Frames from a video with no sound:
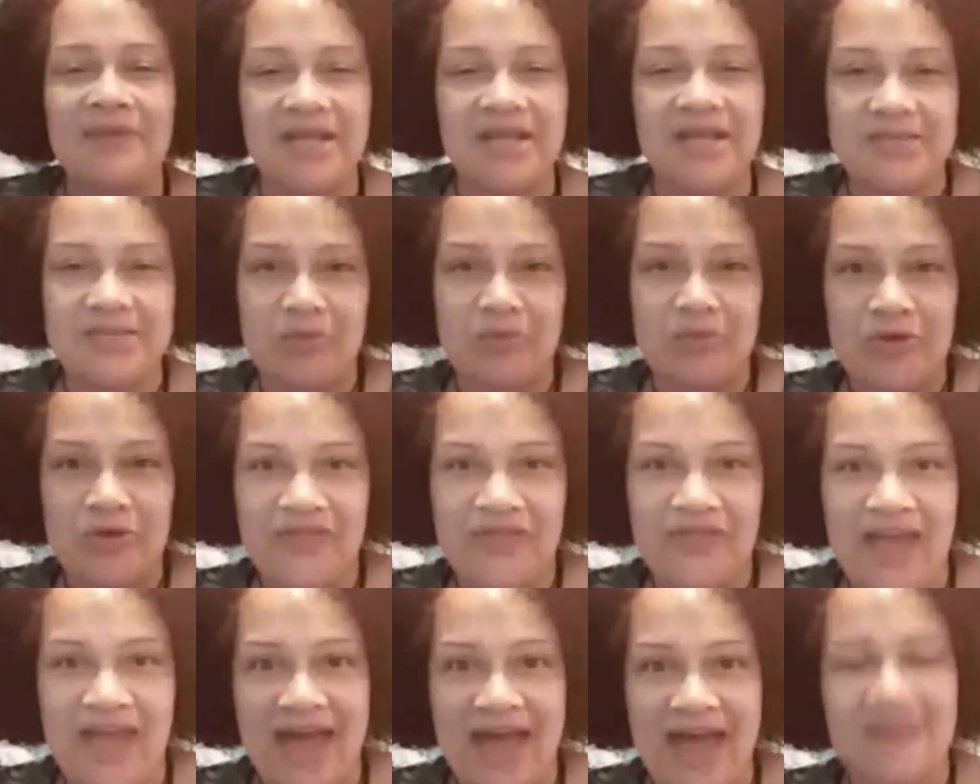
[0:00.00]
Kids broke
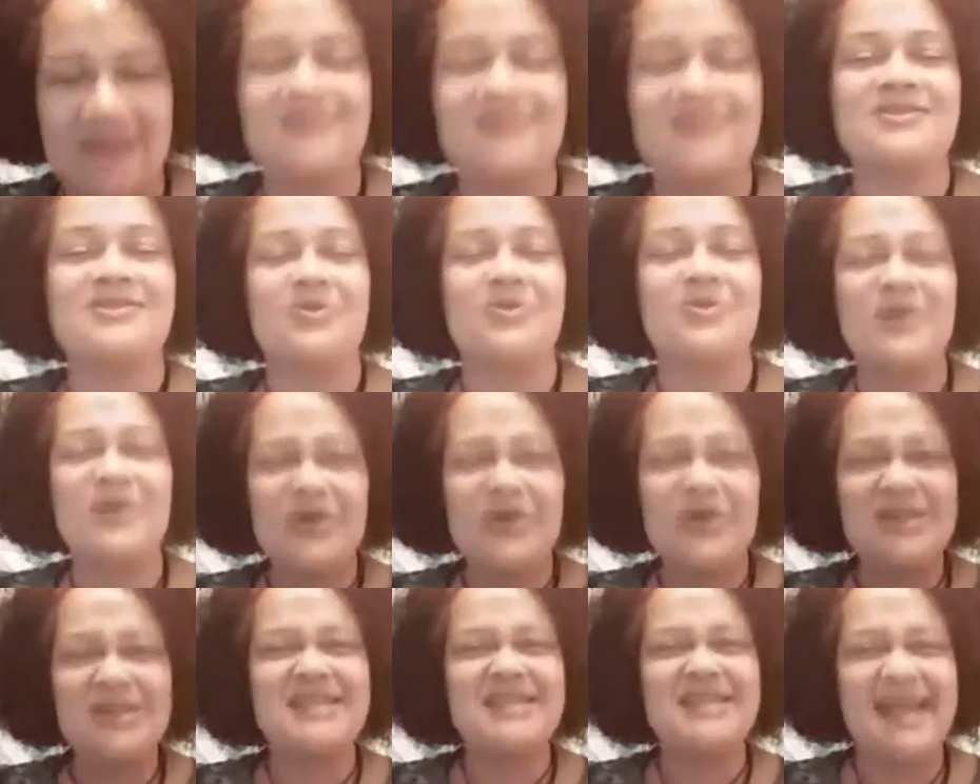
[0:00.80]
that. So we're
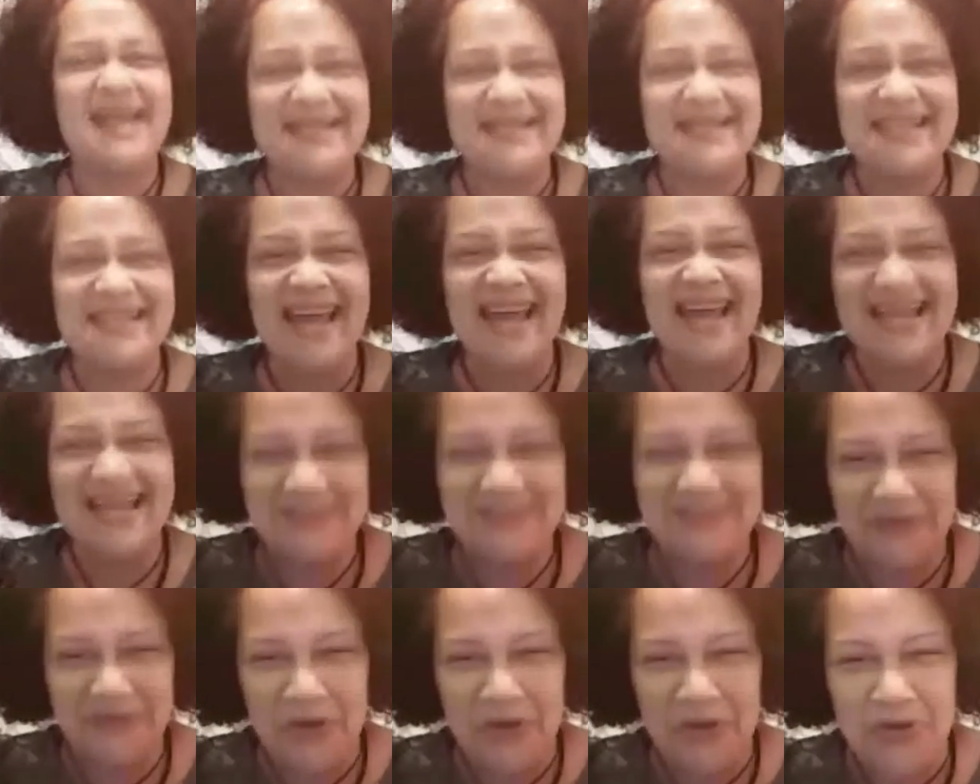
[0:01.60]
going to take Dad's
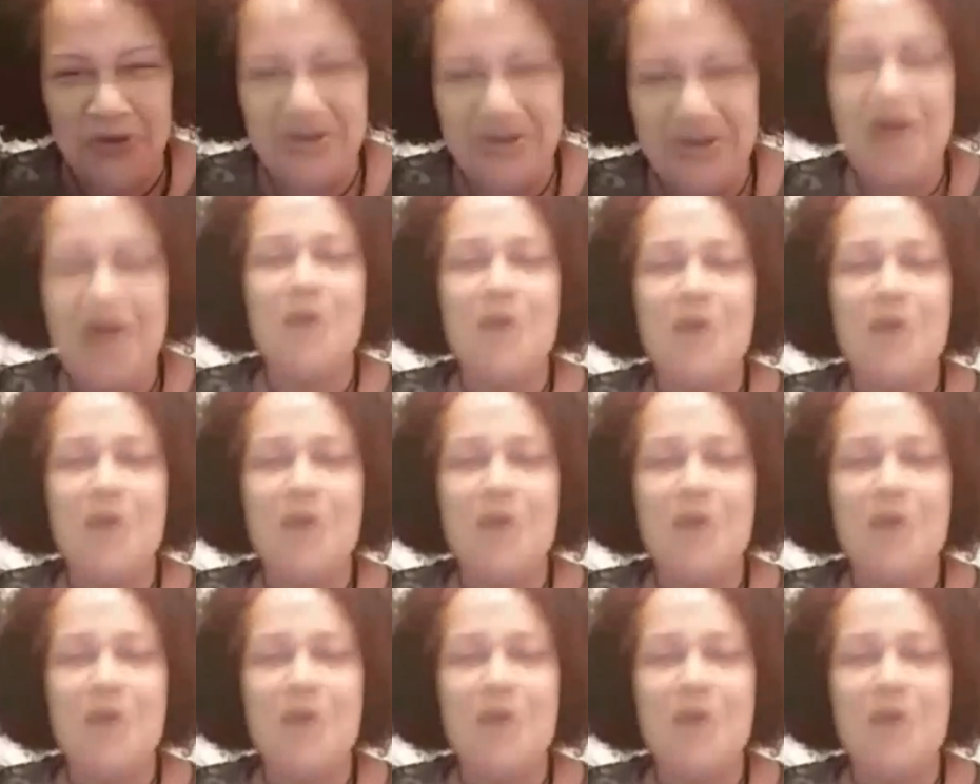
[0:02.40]
phone.